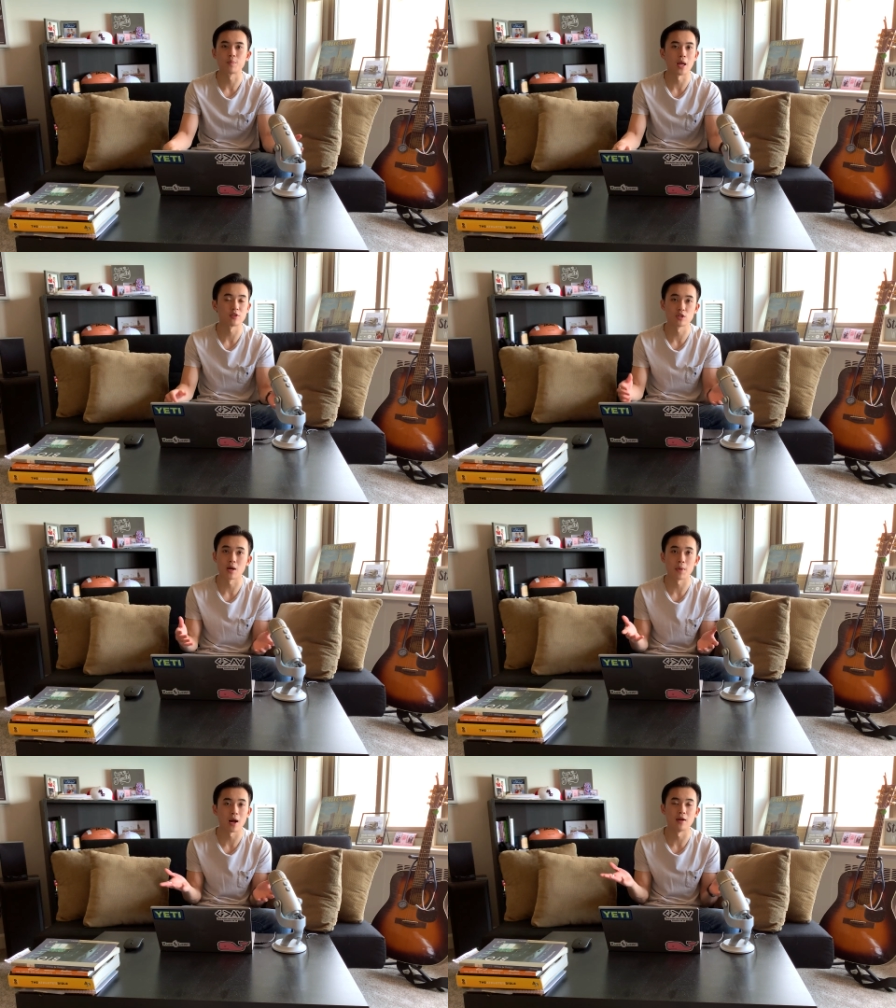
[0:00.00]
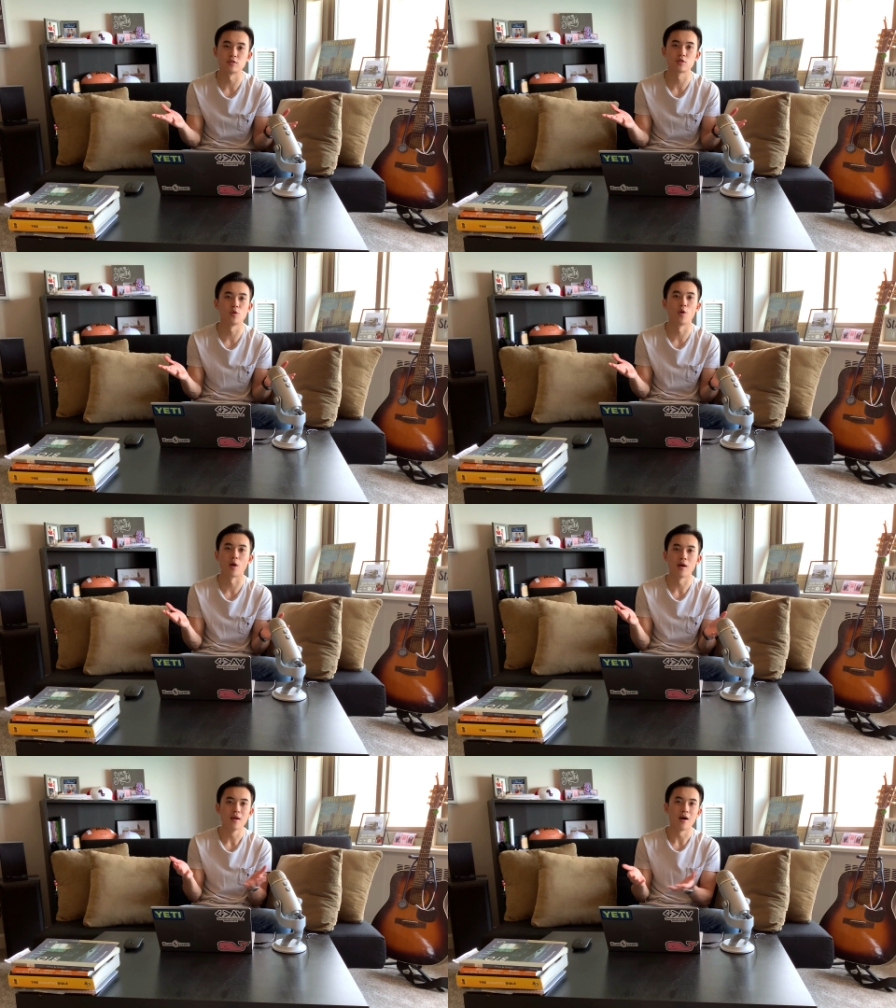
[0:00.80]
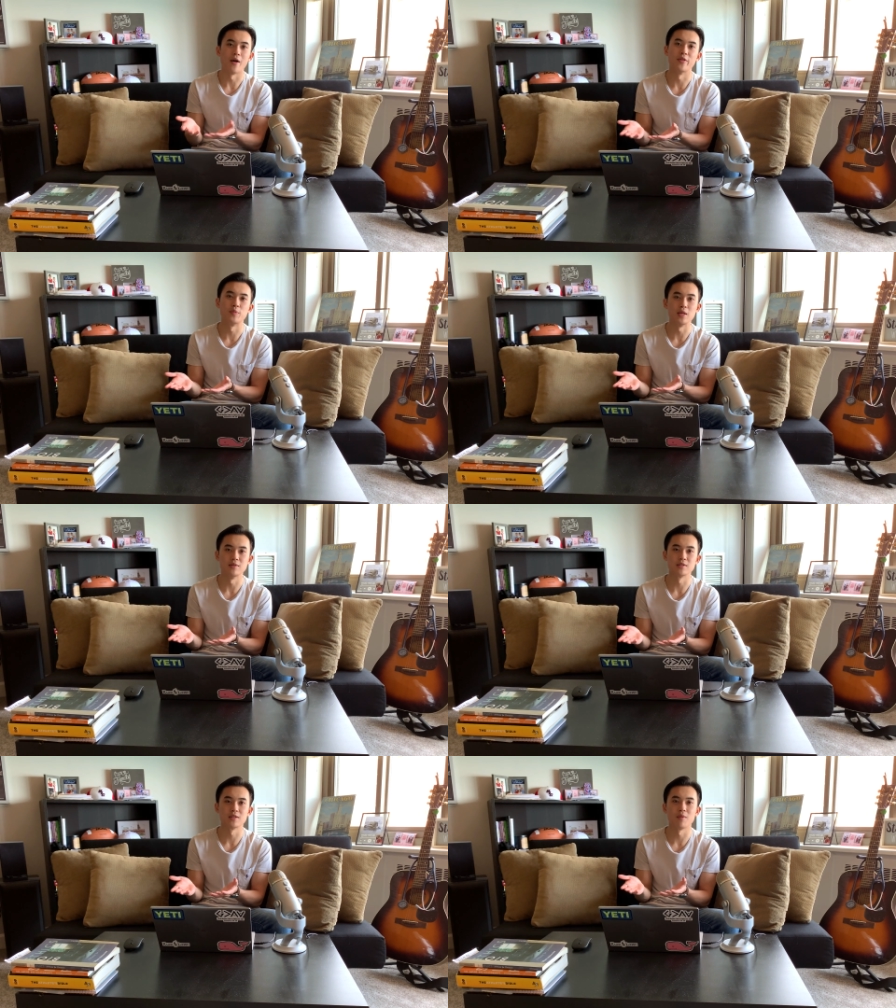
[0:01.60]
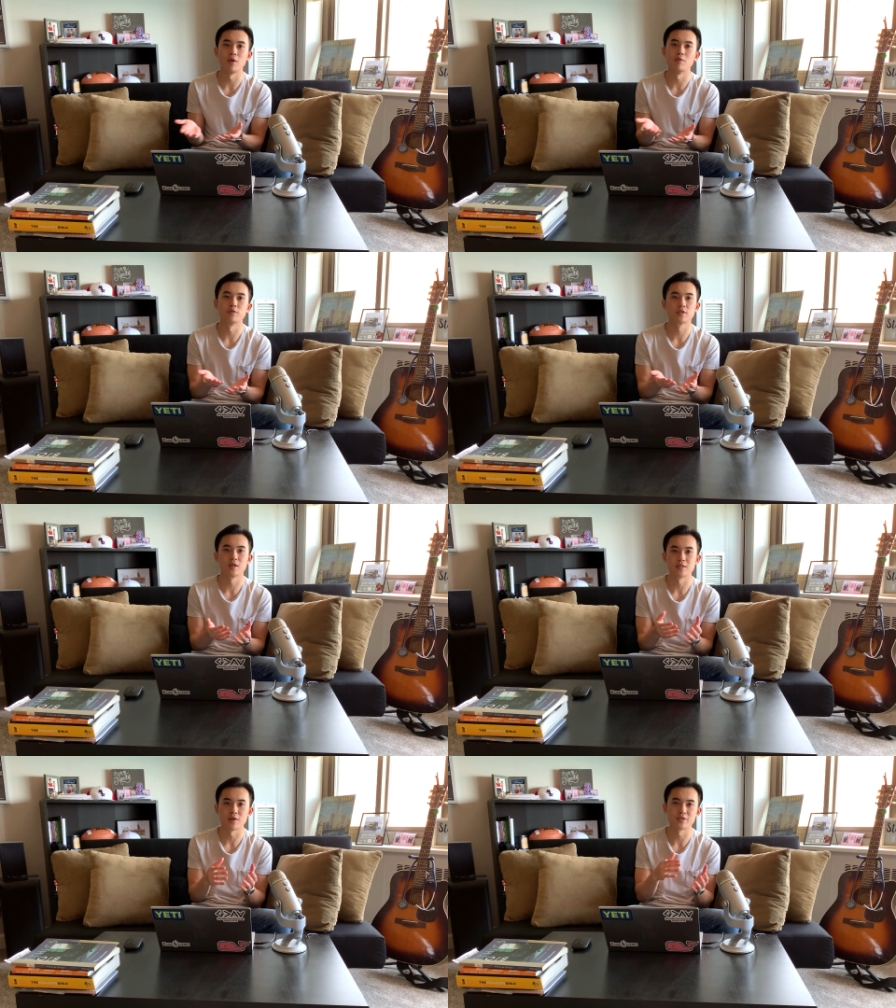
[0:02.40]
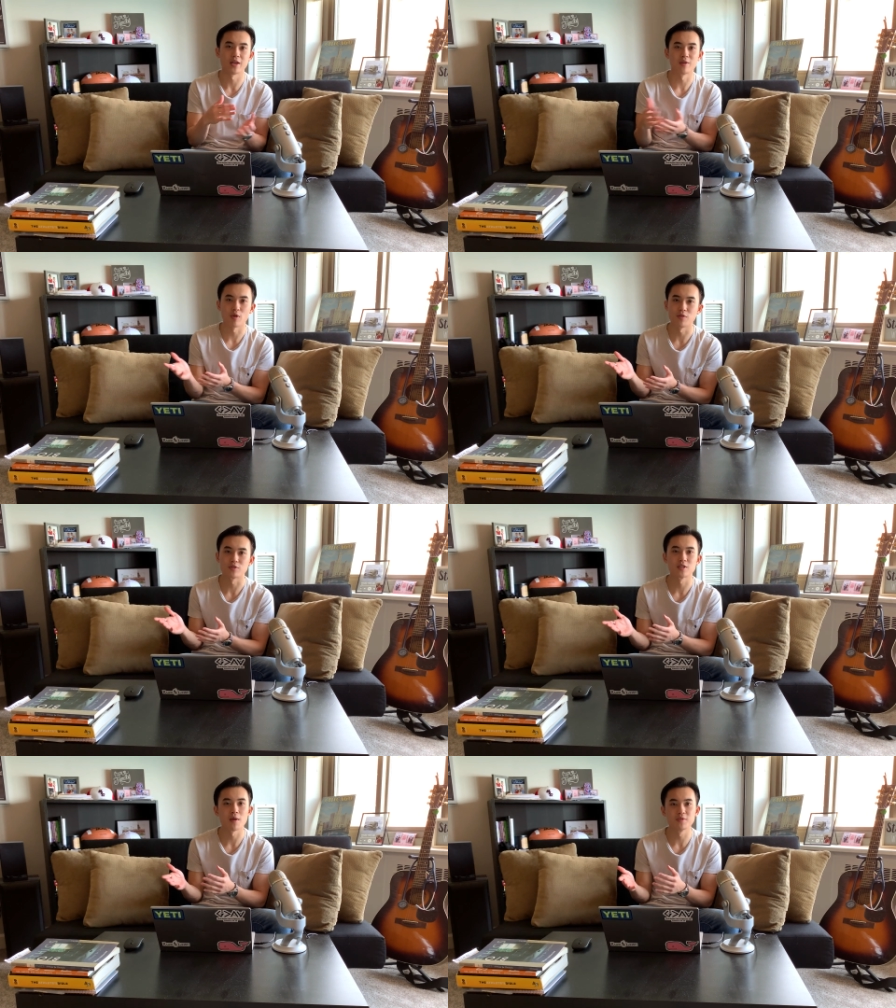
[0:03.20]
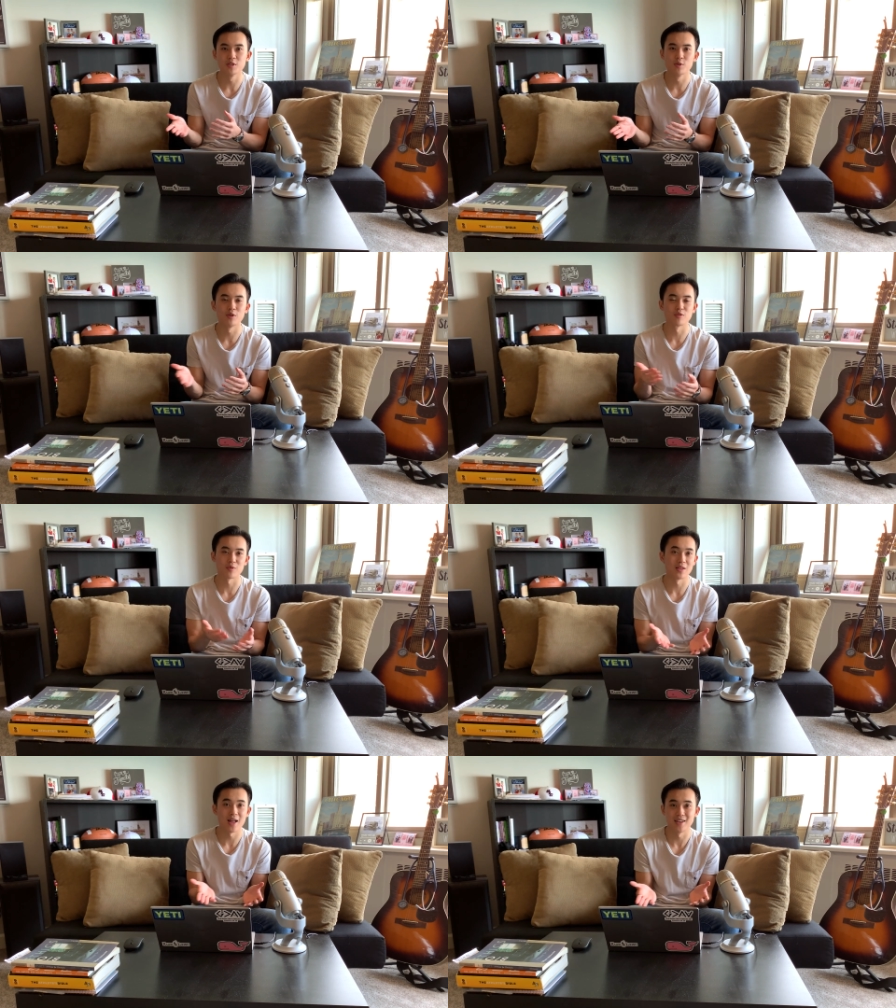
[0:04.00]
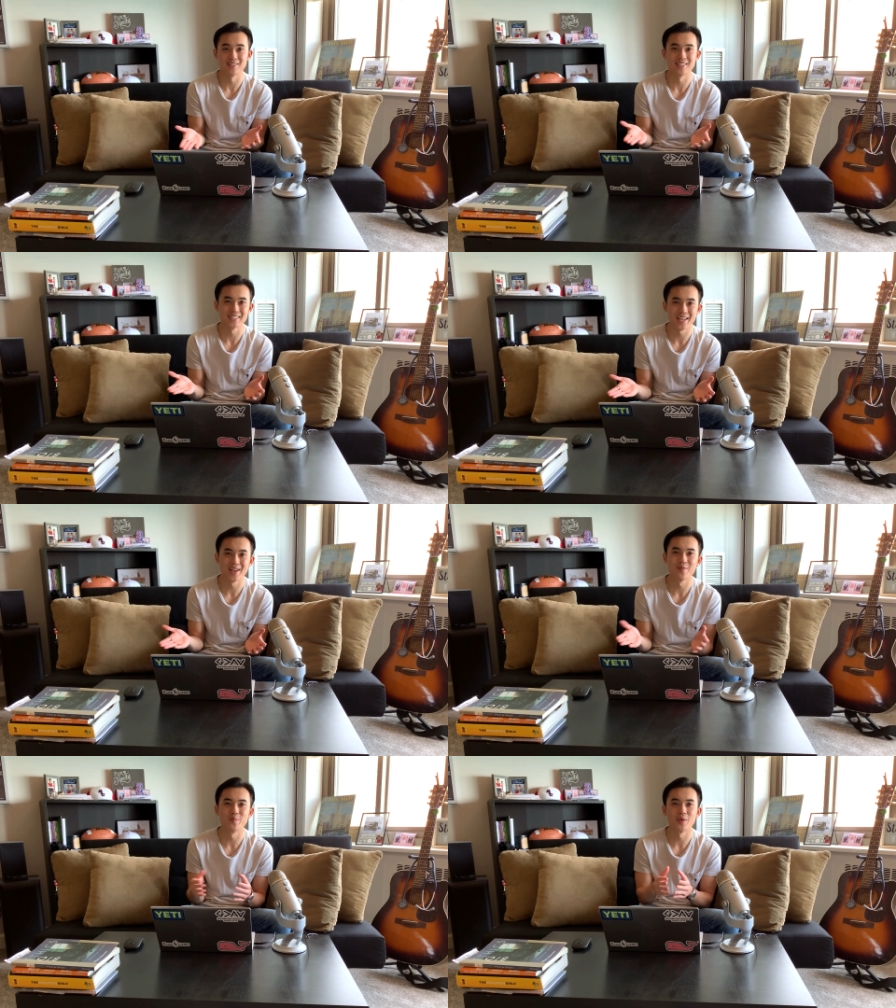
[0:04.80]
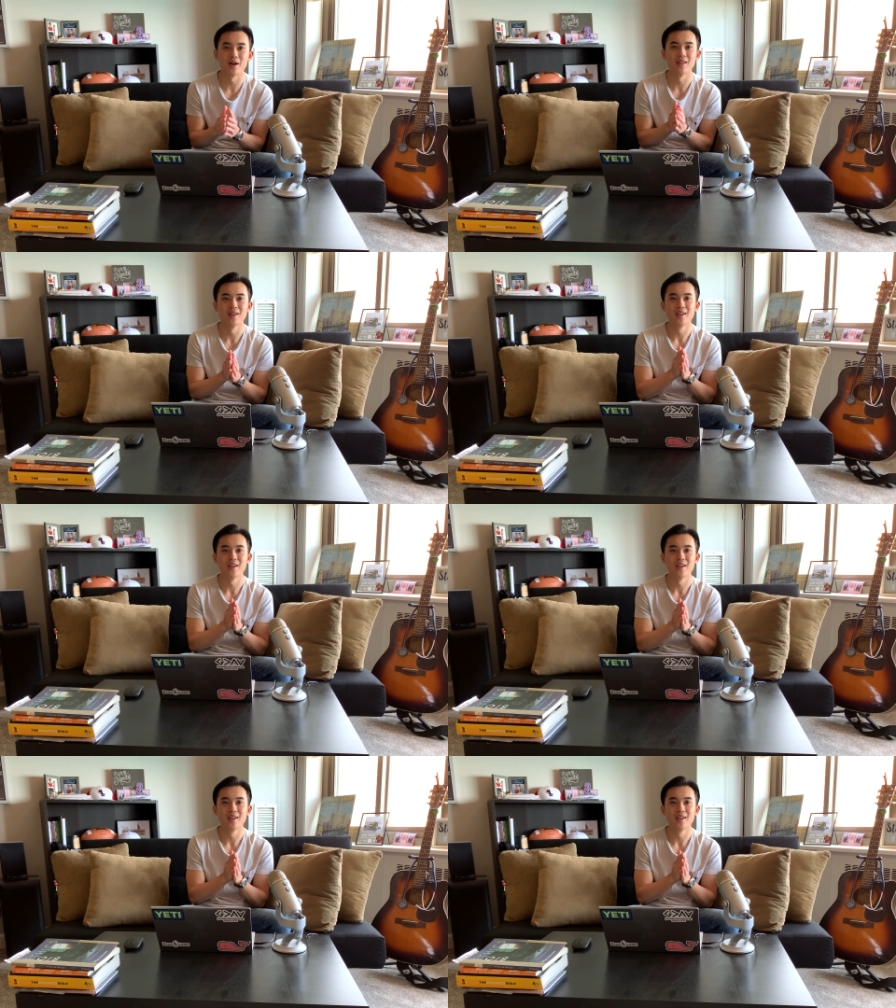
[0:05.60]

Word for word: I actually got my highest score on the PEDS exam. Maybe it was because I was getting ready for step two and it was my last exam, but